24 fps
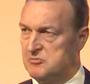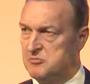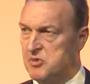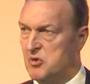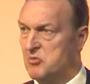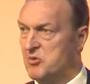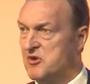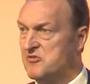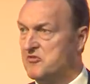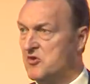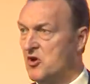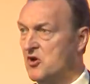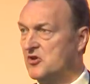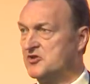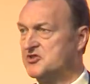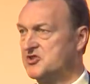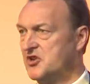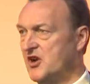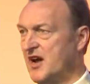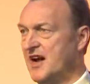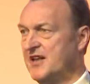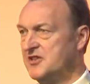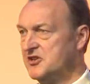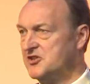But we've
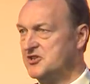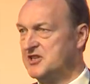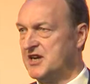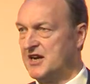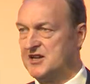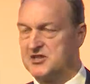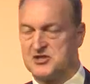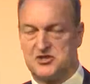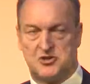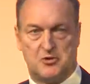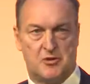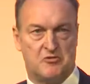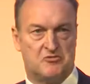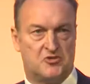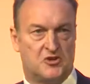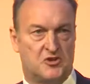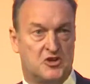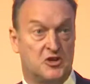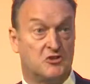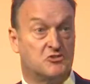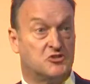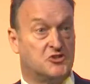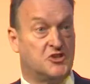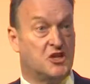also had the chance to
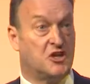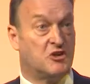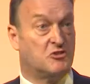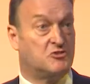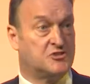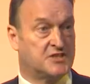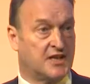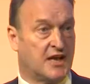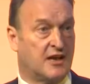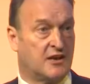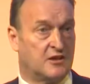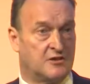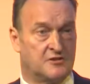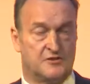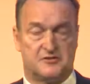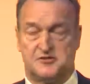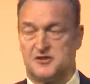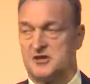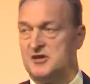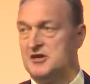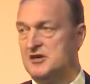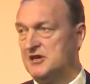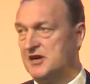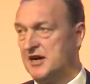introduce new talent
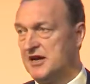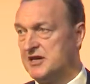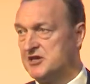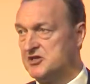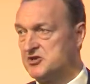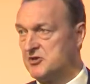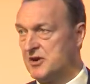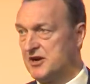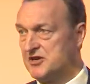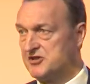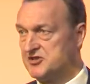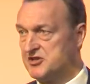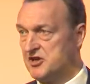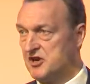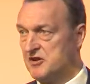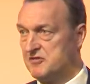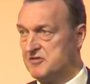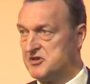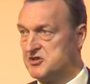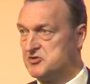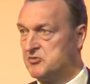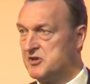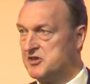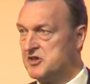into our
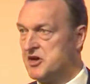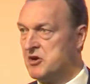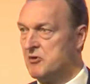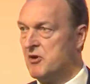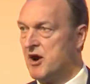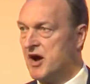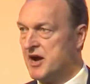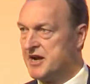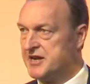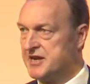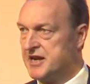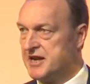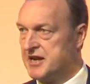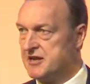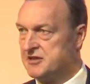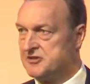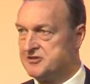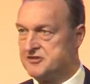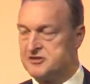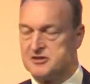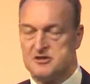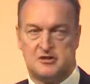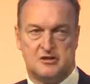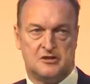service with new
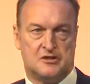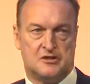ideas,